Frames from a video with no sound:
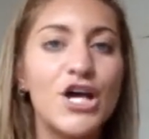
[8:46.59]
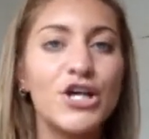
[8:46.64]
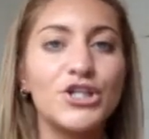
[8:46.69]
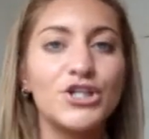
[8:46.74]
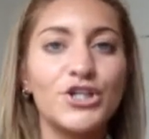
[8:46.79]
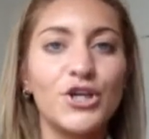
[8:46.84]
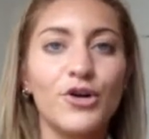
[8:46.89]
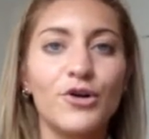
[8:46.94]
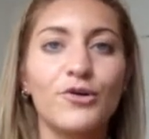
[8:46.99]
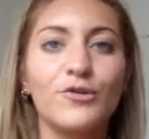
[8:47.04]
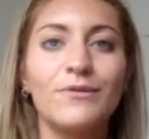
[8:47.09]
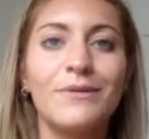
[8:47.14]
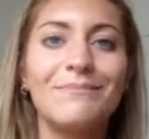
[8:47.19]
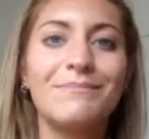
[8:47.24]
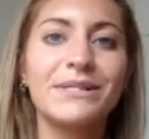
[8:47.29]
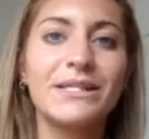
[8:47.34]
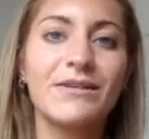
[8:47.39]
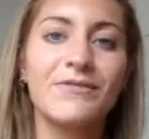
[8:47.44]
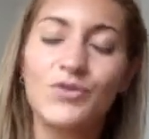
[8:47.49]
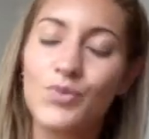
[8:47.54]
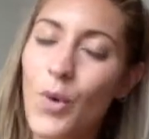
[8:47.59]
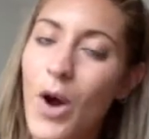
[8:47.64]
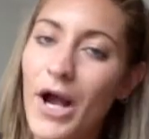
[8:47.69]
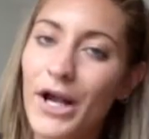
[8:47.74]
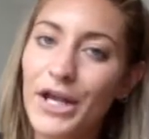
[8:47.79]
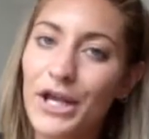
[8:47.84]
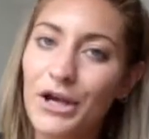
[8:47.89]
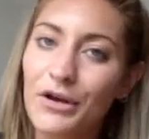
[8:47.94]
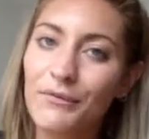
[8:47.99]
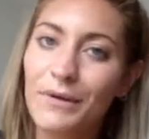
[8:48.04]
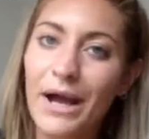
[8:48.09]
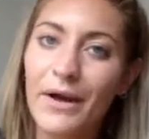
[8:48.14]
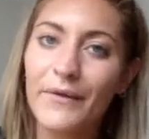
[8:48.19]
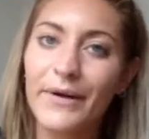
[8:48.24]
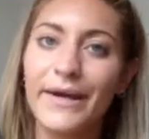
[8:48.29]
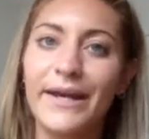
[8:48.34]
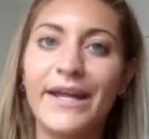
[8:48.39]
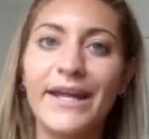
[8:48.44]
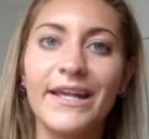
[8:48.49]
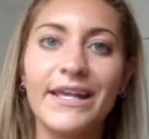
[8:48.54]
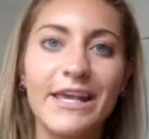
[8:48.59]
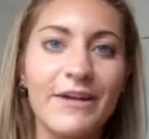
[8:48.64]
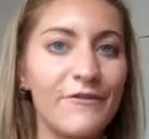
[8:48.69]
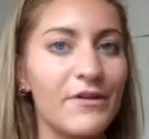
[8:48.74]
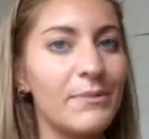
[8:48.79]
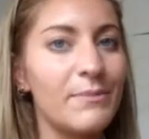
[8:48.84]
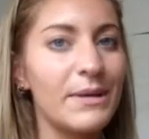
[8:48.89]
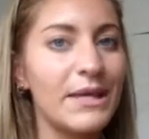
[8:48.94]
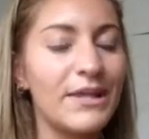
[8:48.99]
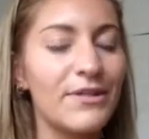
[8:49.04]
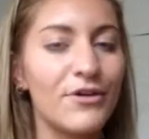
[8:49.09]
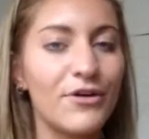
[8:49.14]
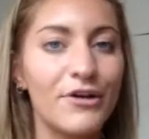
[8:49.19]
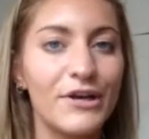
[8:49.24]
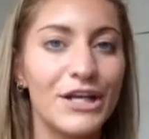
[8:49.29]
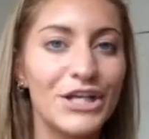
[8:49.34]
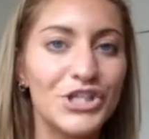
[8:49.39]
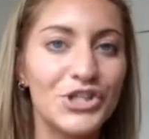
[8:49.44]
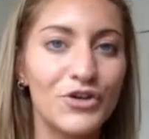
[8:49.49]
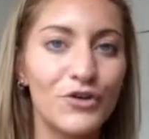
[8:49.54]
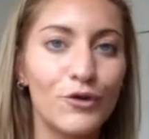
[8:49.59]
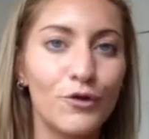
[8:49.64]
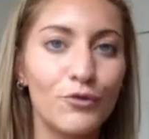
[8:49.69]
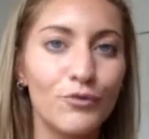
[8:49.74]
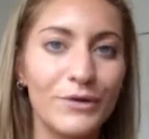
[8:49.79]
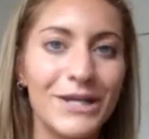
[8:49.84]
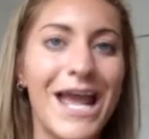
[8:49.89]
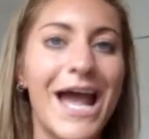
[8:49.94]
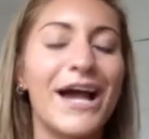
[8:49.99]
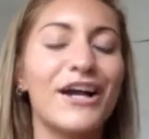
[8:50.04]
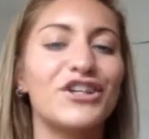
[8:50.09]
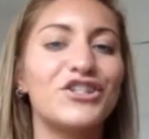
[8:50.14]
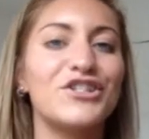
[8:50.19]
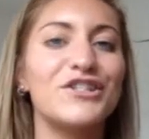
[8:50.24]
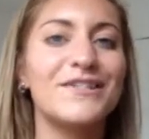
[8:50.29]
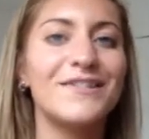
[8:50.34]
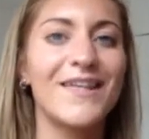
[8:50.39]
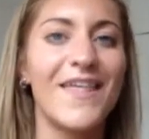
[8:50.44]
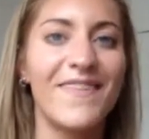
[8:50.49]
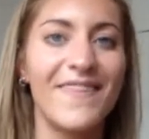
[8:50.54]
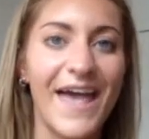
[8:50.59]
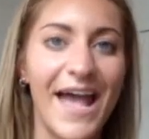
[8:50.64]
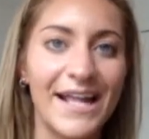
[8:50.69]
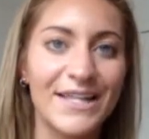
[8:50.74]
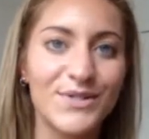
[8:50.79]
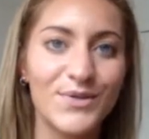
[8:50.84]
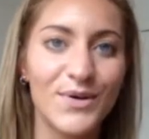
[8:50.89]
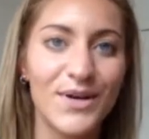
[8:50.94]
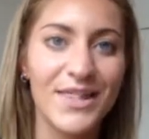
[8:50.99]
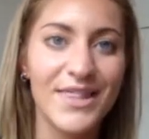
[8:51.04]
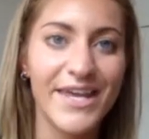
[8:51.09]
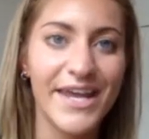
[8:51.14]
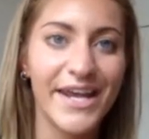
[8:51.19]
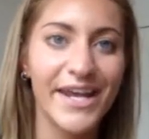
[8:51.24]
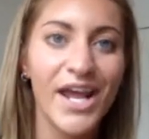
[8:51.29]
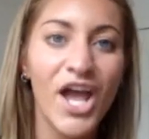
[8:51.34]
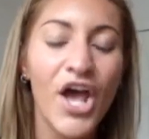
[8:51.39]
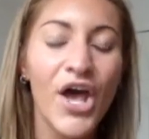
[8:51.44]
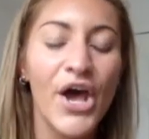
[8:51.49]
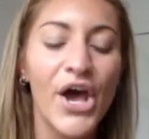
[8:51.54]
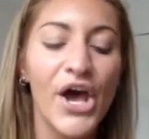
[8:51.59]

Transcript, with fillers: showed themselves walking around in it, giving me their initial reactions and that sort of thing.